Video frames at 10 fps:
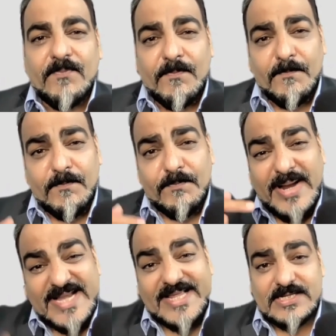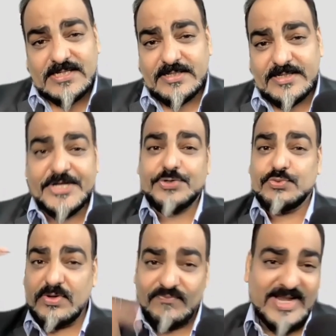medical
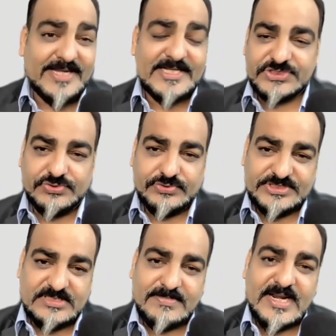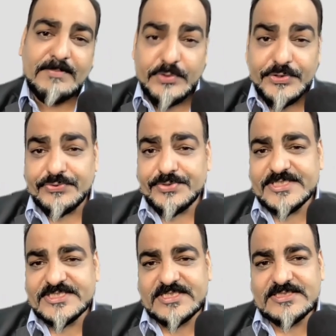into a wellness tourism. And I'm going to
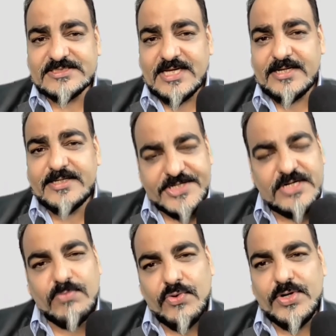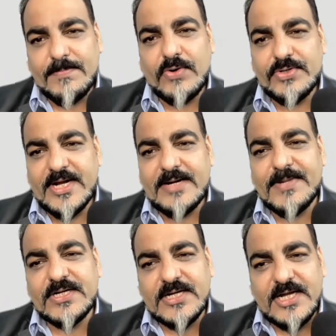discuss a little more about that.
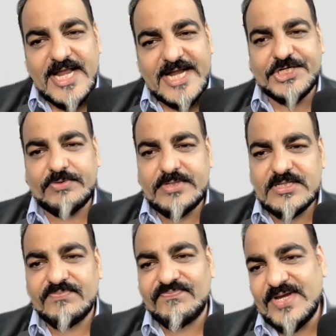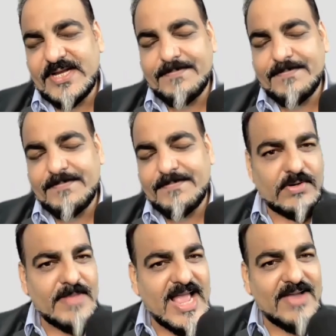But collectively, the feedback
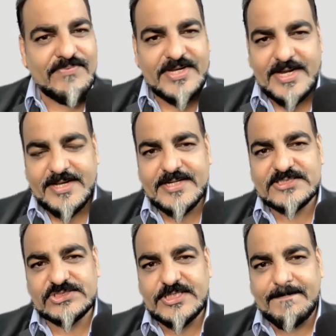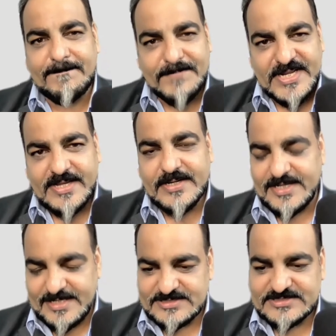from every industry player
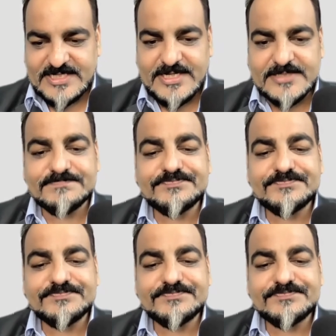is that